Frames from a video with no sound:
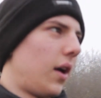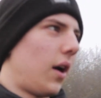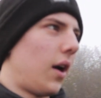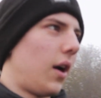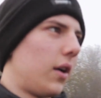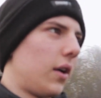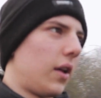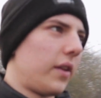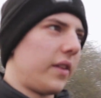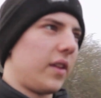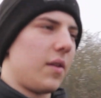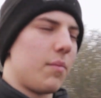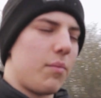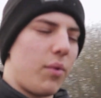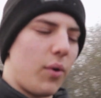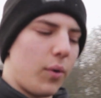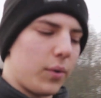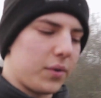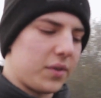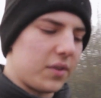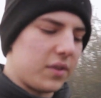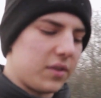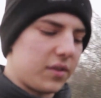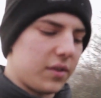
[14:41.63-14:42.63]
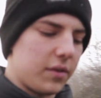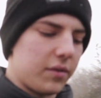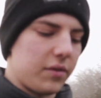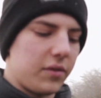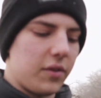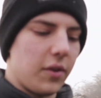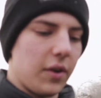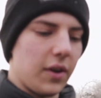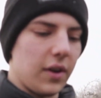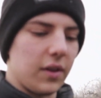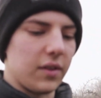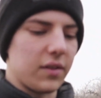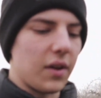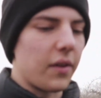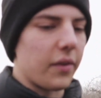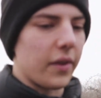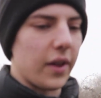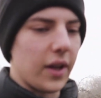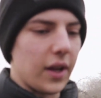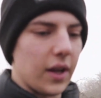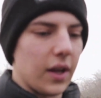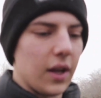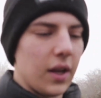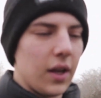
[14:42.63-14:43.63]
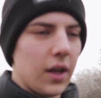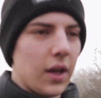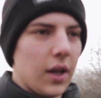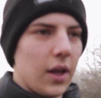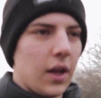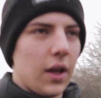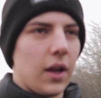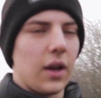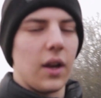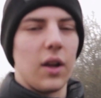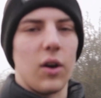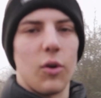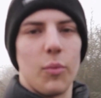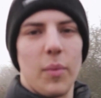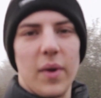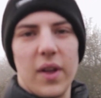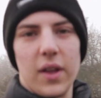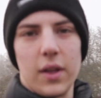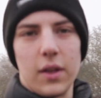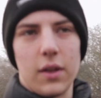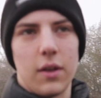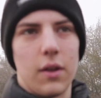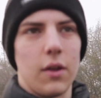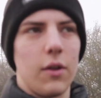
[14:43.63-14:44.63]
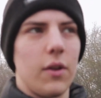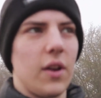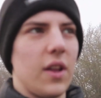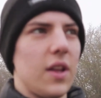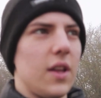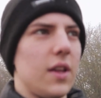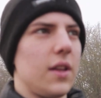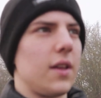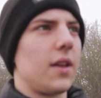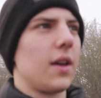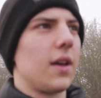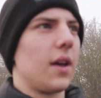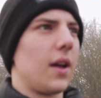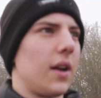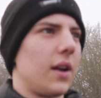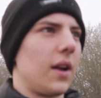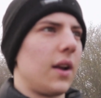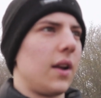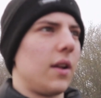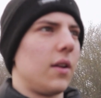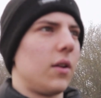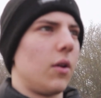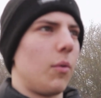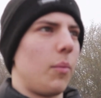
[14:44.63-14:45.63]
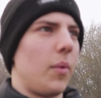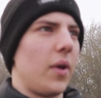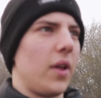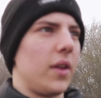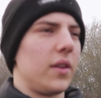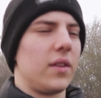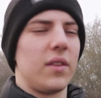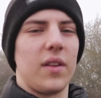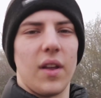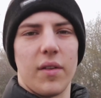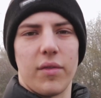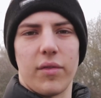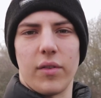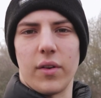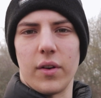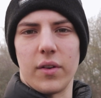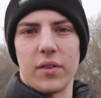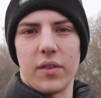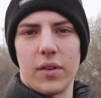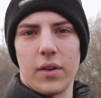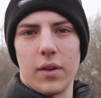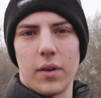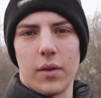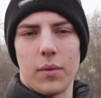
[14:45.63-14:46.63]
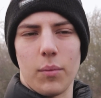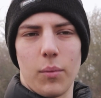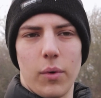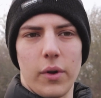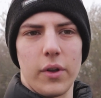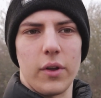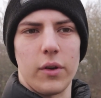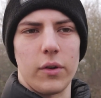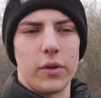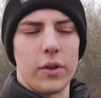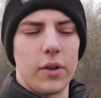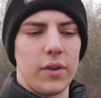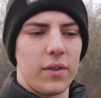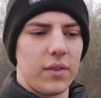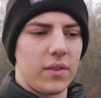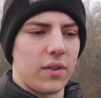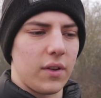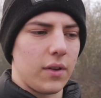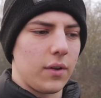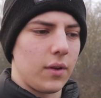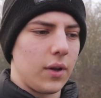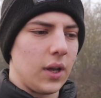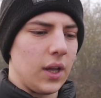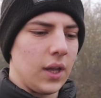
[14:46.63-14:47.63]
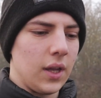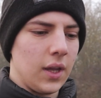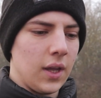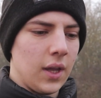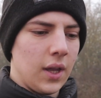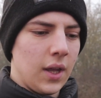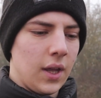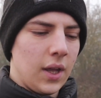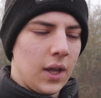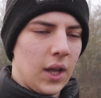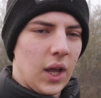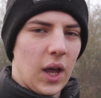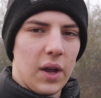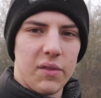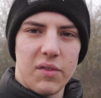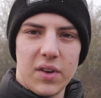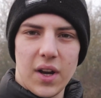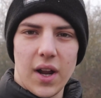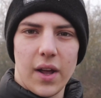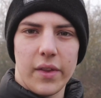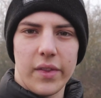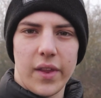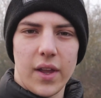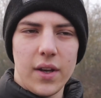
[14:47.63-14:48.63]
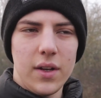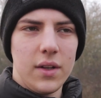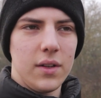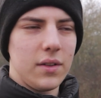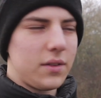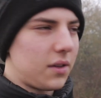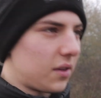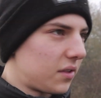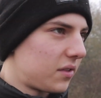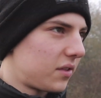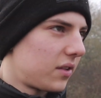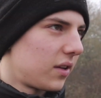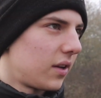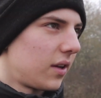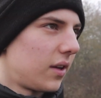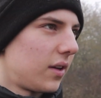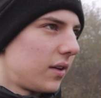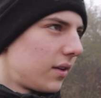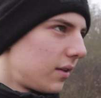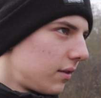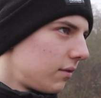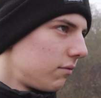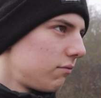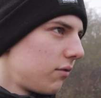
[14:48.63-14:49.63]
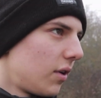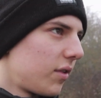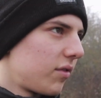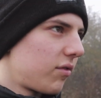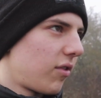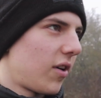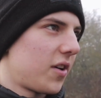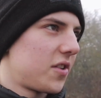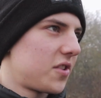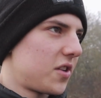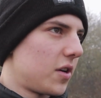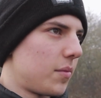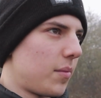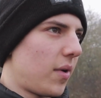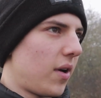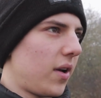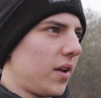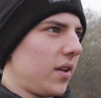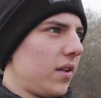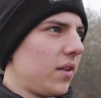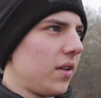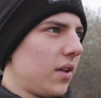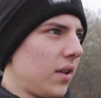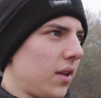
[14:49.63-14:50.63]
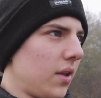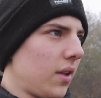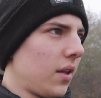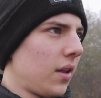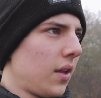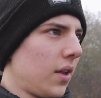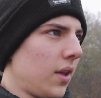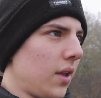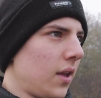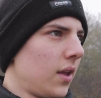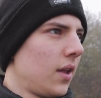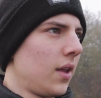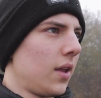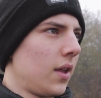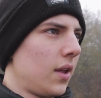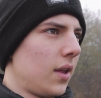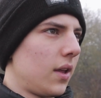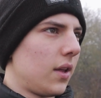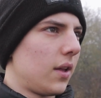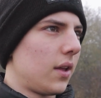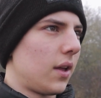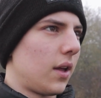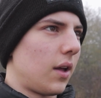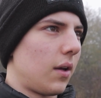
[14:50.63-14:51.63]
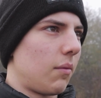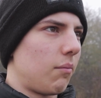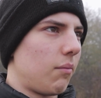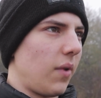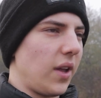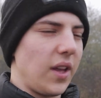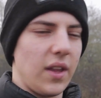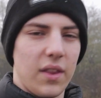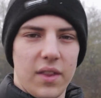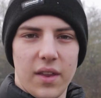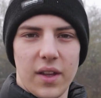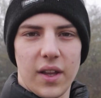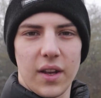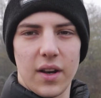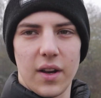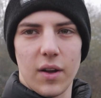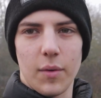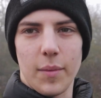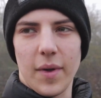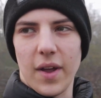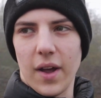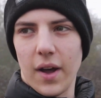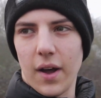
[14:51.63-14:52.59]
highlight the importance of doing something a little bit unique and a little bit different to what you're used to every now and then just to refresh your mind um, make you think a little bit